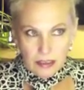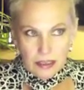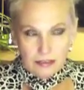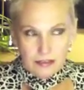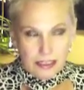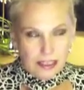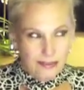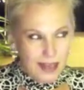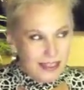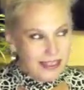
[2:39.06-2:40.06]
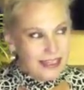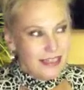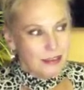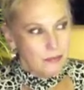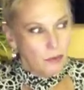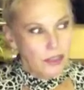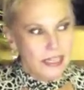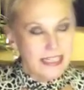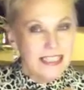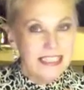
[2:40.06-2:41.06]
it smells like more
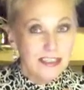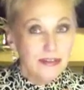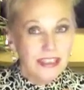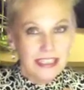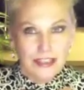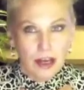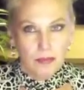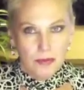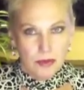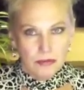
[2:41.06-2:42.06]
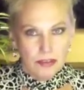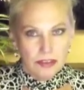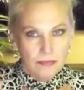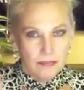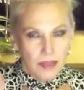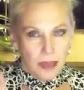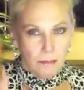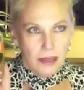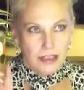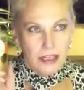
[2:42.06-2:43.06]
like a citrusy top notes,
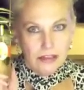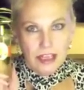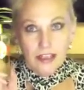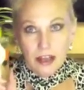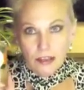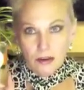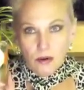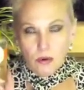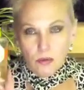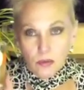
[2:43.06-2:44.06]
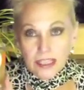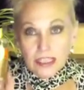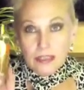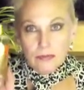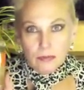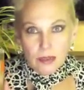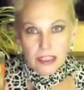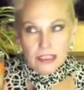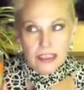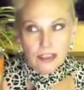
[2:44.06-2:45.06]
but there's another really
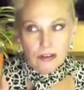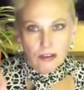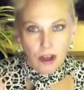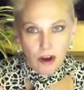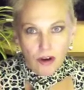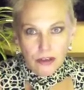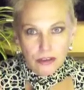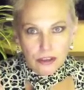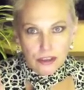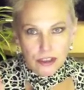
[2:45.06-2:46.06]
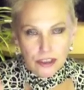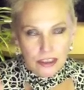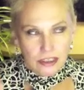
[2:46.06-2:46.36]
large